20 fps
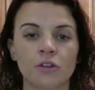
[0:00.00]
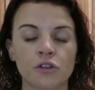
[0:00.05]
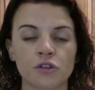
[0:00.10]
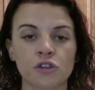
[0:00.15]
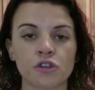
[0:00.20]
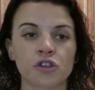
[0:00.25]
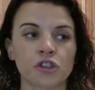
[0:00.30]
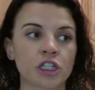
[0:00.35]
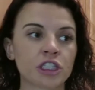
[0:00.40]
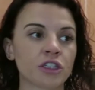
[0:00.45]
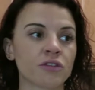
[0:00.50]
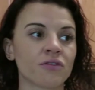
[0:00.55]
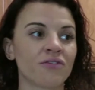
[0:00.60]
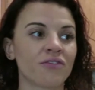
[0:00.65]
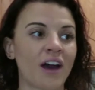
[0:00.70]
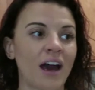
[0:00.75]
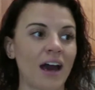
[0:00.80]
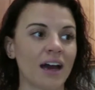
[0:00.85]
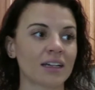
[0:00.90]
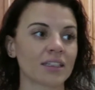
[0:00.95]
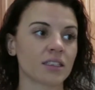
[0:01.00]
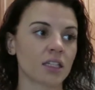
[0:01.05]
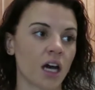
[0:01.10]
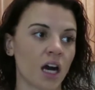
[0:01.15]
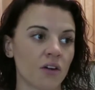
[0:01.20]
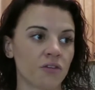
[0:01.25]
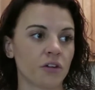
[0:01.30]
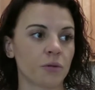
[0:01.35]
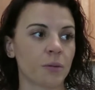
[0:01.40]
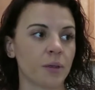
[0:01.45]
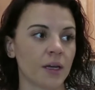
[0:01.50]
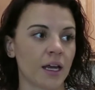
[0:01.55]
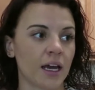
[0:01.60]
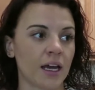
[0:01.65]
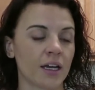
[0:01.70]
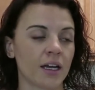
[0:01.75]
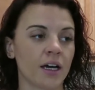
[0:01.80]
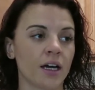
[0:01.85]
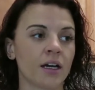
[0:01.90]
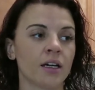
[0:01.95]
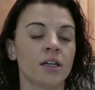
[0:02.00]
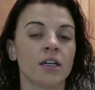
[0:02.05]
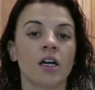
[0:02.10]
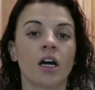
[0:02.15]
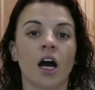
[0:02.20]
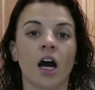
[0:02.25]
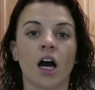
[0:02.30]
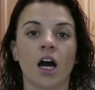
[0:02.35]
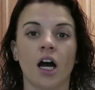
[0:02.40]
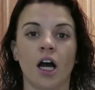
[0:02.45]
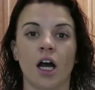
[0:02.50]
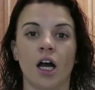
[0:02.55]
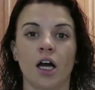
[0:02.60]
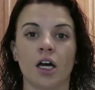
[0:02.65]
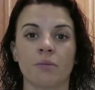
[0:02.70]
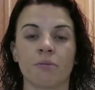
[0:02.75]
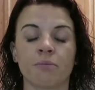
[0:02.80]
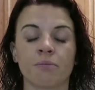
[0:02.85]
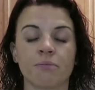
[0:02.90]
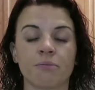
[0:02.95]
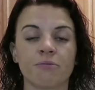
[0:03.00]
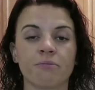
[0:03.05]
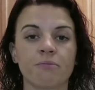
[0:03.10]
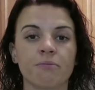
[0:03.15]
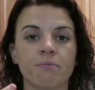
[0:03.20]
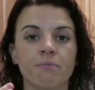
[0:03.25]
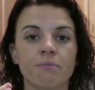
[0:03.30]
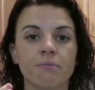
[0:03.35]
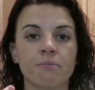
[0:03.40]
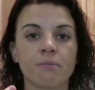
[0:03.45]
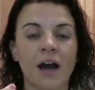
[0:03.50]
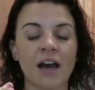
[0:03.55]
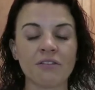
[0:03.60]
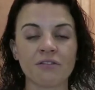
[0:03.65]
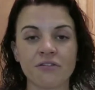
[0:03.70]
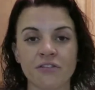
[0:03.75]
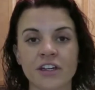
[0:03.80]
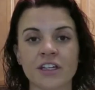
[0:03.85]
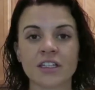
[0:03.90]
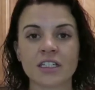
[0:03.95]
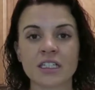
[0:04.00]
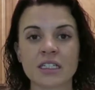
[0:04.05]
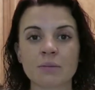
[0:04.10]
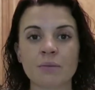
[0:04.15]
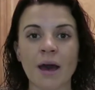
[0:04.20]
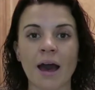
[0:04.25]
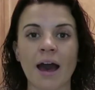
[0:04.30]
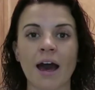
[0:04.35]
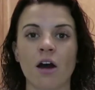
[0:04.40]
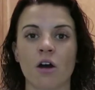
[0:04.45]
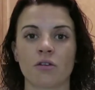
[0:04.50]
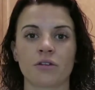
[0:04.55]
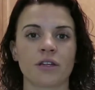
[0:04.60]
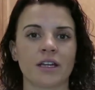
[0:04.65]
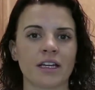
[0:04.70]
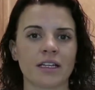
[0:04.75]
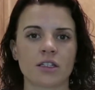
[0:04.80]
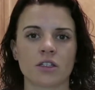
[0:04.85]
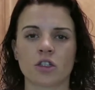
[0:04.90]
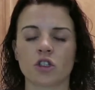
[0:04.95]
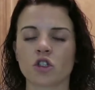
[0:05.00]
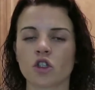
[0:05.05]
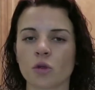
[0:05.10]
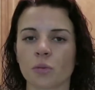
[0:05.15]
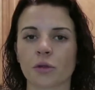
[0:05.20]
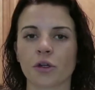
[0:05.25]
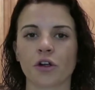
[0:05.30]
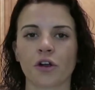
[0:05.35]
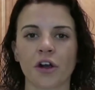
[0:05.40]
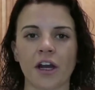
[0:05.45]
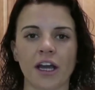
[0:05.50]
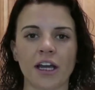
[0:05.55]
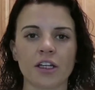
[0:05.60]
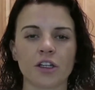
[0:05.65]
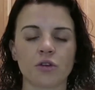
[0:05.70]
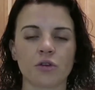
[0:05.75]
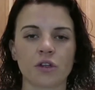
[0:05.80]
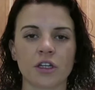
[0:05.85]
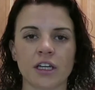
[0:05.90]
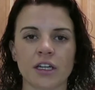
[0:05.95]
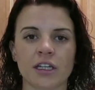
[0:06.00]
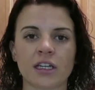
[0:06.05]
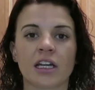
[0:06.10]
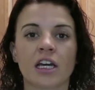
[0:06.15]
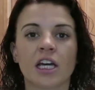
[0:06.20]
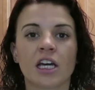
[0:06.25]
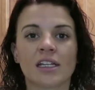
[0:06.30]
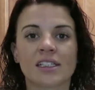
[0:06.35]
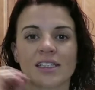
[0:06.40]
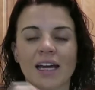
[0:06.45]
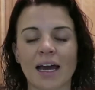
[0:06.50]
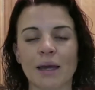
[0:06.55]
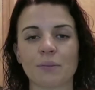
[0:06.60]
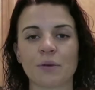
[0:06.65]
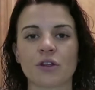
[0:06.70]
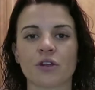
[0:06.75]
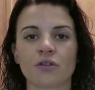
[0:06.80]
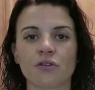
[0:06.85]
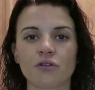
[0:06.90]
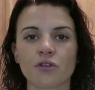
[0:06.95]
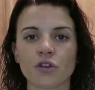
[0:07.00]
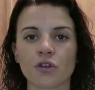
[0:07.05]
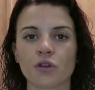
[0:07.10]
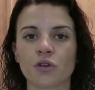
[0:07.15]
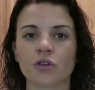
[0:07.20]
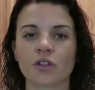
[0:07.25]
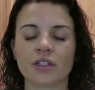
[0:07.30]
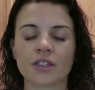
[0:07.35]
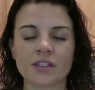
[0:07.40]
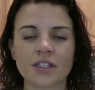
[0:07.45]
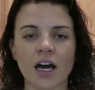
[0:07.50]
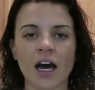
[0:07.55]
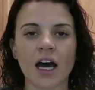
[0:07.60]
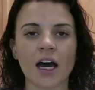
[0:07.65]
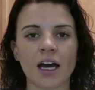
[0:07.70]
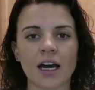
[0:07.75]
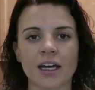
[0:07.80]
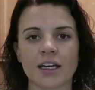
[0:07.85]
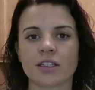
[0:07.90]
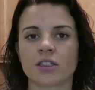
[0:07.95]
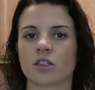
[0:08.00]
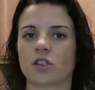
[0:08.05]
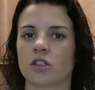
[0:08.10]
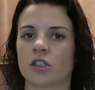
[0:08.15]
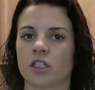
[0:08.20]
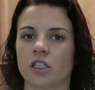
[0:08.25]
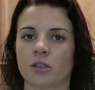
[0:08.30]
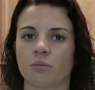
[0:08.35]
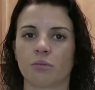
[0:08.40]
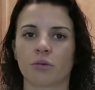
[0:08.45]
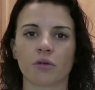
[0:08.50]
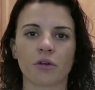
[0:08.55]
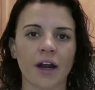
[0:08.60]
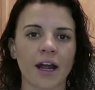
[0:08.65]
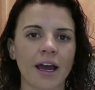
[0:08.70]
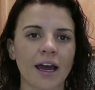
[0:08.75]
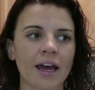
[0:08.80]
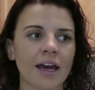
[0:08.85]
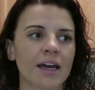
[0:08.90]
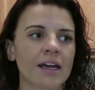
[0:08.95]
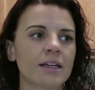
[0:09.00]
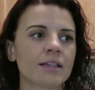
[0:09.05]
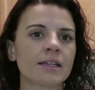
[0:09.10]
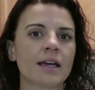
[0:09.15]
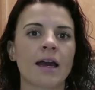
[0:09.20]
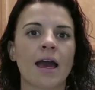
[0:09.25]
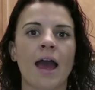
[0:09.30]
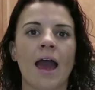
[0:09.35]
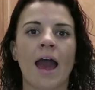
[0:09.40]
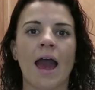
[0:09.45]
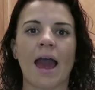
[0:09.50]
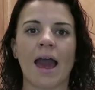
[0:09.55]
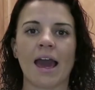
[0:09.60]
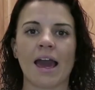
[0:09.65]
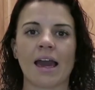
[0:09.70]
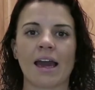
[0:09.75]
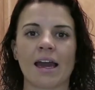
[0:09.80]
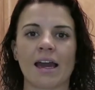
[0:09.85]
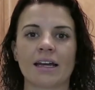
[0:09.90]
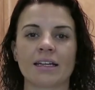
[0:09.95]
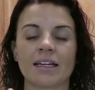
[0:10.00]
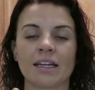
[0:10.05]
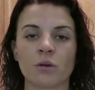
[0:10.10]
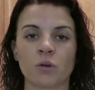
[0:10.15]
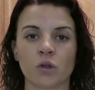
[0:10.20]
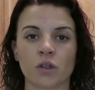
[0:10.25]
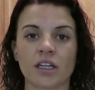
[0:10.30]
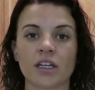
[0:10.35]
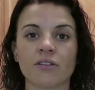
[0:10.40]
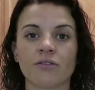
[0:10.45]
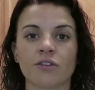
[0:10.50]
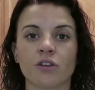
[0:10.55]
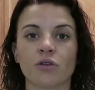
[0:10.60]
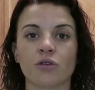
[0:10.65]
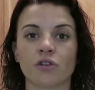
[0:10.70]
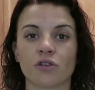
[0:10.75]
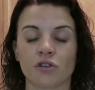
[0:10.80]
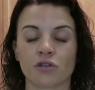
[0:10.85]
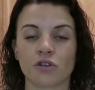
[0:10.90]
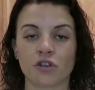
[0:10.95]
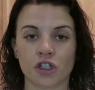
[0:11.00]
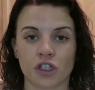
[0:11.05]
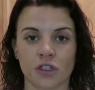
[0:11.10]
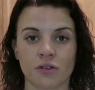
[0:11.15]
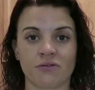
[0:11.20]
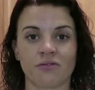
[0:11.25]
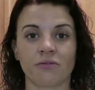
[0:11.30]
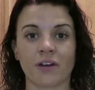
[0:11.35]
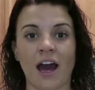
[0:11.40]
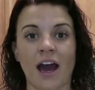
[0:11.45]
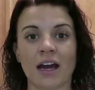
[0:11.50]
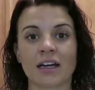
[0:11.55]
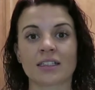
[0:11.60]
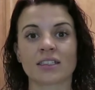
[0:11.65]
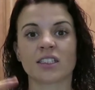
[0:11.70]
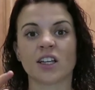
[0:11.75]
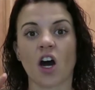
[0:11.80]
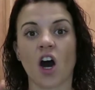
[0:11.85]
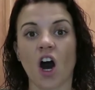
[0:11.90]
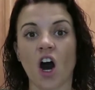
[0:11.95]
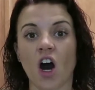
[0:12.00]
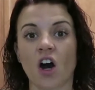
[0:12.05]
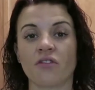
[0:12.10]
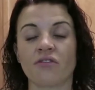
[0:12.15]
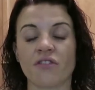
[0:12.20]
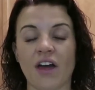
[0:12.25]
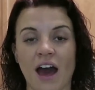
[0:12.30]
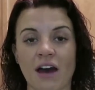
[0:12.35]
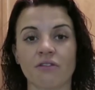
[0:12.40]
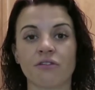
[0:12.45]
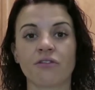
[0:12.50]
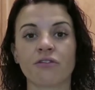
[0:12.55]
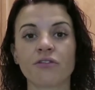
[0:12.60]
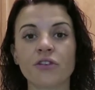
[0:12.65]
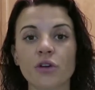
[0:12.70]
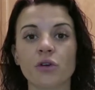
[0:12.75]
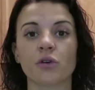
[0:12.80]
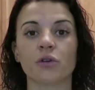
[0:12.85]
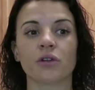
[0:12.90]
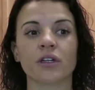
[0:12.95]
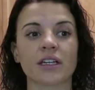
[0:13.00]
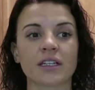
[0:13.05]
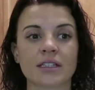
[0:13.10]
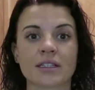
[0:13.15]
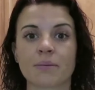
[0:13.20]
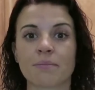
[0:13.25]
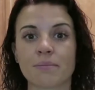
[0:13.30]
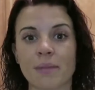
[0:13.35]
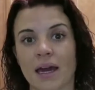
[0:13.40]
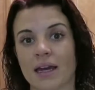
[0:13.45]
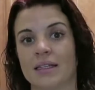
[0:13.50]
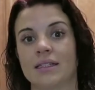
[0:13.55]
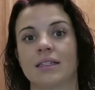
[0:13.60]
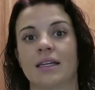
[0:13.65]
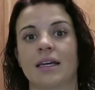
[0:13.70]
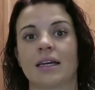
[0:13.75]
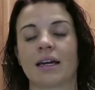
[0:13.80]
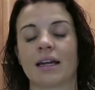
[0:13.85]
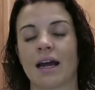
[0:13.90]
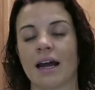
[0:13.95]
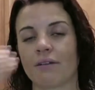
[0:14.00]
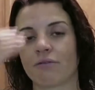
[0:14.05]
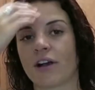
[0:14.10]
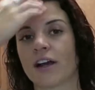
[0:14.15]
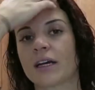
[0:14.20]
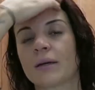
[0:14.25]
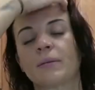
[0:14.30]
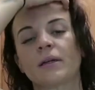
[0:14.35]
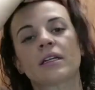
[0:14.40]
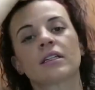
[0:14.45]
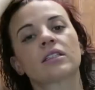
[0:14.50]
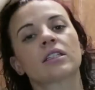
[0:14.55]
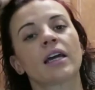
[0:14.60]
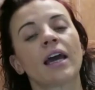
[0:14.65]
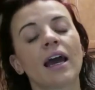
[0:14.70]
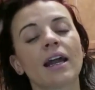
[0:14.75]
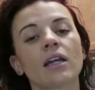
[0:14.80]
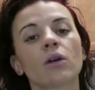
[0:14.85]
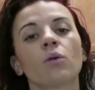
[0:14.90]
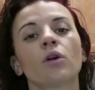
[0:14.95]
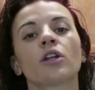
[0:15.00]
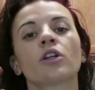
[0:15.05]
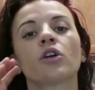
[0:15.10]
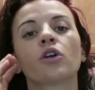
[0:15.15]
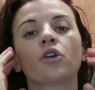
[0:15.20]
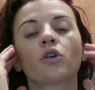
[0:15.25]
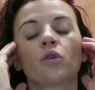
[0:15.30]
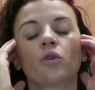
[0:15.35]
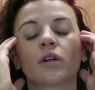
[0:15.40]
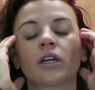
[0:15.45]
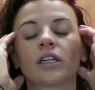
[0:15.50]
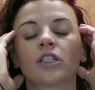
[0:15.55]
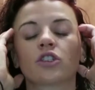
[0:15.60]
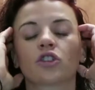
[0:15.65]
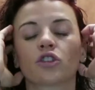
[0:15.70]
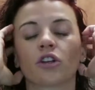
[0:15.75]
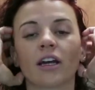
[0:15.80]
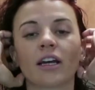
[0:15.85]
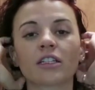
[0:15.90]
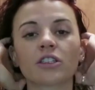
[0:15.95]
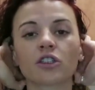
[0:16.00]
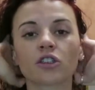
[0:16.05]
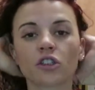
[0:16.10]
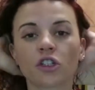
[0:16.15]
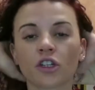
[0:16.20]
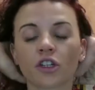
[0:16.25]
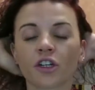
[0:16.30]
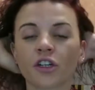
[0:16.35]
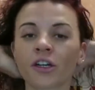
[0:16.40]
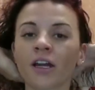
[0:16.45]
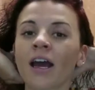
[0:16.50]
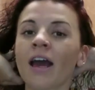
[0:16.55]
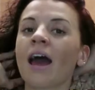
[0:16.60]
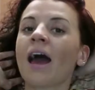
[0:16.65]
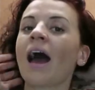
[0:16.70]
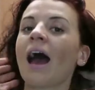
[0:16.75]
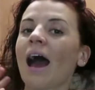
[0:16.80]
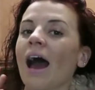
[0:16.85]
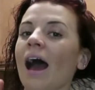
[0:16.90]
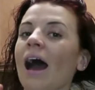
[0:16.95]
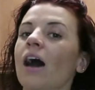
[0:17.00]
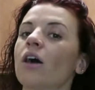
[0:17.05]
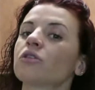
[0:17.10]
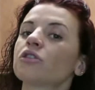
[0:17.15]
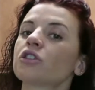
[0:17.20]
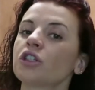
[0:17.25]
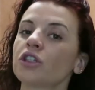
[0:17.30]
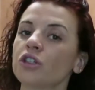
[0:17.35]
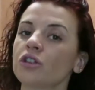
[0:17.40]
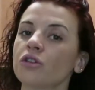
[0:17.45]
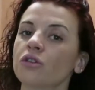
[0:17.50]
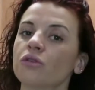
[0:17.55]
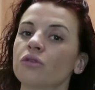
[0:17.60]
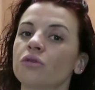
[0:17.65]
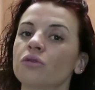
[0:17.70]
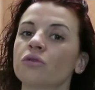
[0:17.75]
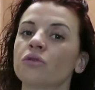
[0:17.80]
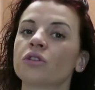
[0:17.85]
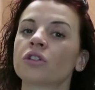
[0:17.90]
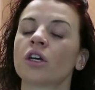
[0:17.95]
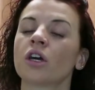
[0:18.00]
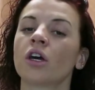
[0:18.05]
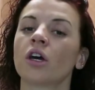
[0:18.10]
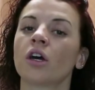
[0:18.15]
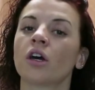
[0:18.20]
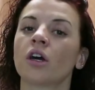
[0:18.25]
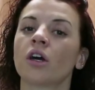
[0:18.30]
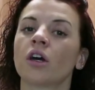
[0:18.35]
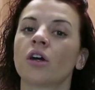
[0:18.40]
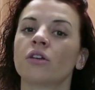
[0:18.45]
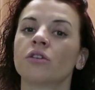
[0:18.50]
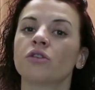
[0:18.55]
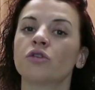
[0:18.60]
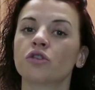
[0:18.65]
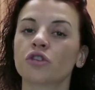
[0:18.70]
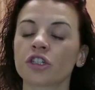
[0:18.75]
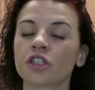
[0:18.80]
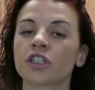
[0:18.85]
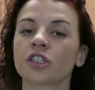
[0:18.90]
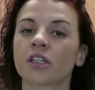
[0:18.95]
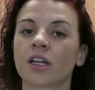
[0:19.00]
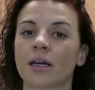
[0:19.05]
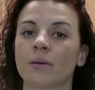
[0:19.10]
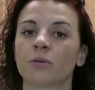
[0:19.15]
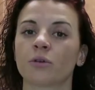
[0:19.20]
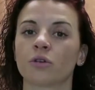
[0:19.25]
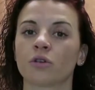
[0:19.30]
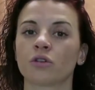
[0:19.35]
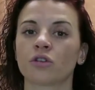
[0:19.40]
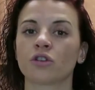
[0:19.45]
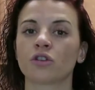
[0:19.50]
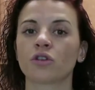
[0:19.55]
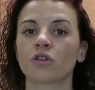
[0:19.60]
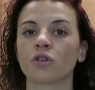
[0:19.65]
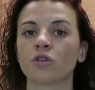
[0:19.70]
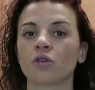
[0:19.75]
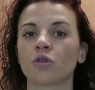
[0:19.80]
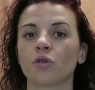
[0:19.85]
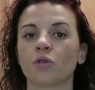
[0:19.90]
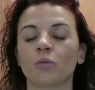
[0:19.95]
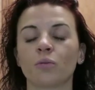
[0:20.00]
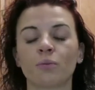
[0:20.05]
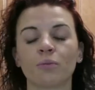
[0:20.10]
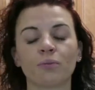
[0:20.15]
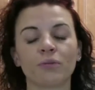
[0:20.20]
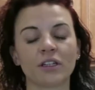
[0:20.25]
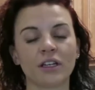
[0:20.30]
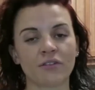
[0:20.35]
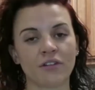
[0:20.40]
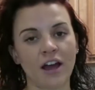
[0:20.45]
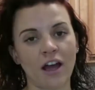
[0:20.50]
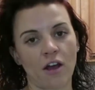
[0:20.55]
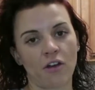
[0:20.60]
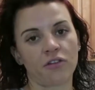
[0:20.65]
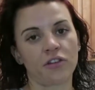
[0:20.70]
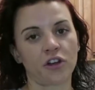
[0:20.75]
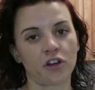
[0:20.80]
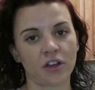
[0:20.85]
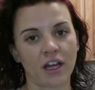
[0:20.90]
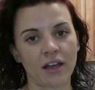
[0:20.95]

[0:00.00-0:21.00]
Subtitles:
the nutrition facts of a banana. MyFitnessPal is super great. You can type in the food, the size, the brand, and it'll give you the nutrition facts of that food. It's amazing, and I recommend it to anyone who is trying to learn how to use nutrition labels to live a healthier